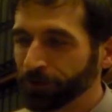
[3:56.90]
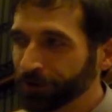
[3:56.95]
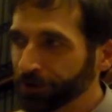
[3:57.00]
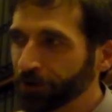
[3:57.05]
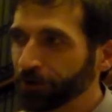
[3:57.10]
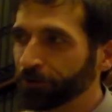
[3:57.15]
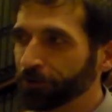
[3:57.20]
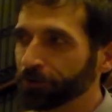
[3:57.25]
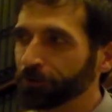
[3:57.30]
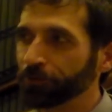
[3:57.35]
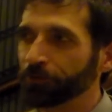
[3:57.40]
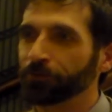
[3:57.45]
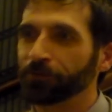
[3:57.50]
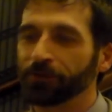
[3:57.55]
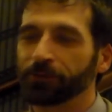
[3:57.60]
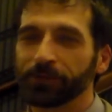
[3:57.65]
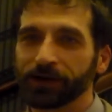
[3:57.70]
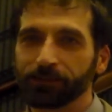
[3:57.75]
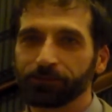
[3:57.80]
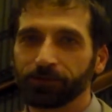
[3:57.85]
We know who
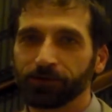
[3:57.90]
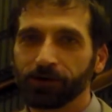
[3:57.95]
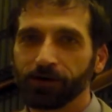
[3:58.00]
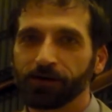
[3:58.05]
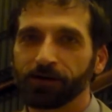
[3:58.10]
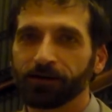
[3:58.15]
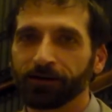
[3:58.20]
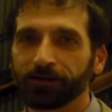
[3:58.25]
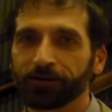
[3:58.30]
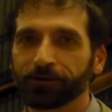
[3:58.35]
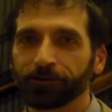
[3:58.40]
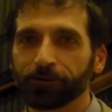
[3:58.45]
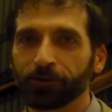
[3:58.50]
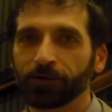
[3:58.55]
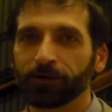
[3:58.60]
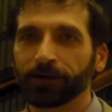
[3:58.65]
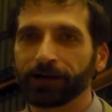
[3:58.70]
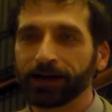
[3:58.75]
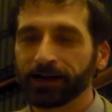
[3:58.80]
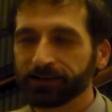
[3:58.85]
the people are who
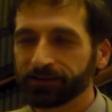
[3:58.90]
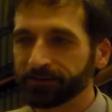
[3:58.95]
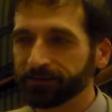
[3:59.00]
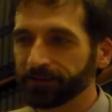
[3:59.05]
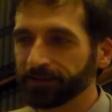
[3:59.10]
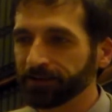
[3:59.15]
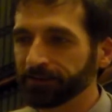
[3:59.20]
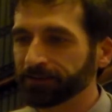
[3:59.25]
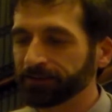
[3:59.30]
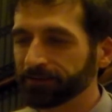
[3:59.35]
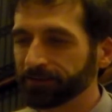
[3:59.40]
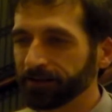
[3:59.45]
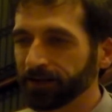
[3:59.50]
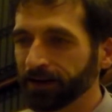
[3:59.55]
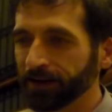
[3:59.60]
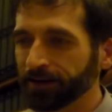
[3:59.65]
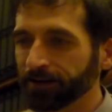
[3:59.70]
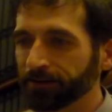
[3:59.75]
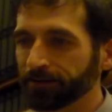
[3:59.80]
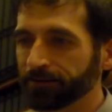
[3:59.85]
are against this,
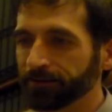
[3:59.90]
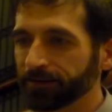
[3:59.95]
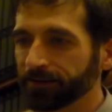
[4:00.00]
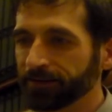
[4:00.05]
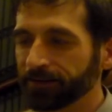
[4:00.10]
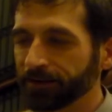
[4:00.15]
and